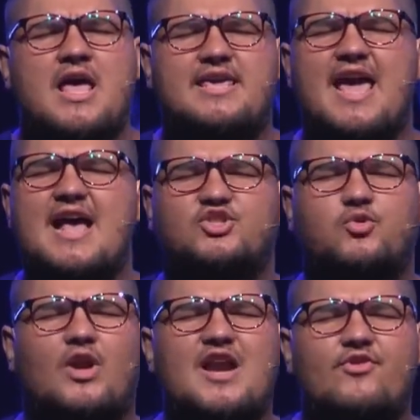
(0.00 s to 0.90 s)
Yes,
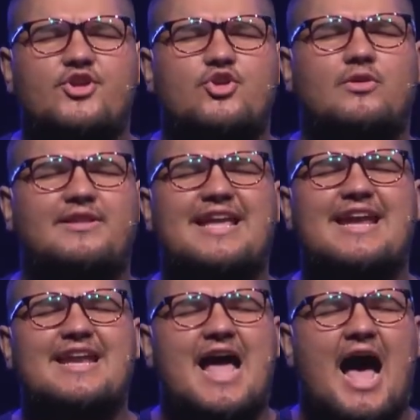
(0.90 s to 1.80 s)
wherever you
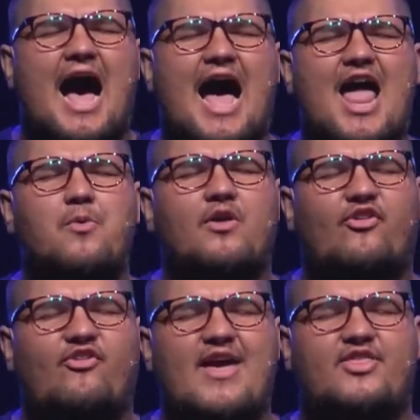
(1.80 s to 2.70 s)
lead, I will
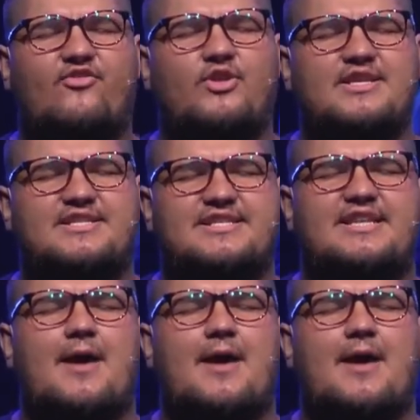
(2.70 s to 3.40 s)
faithfully step.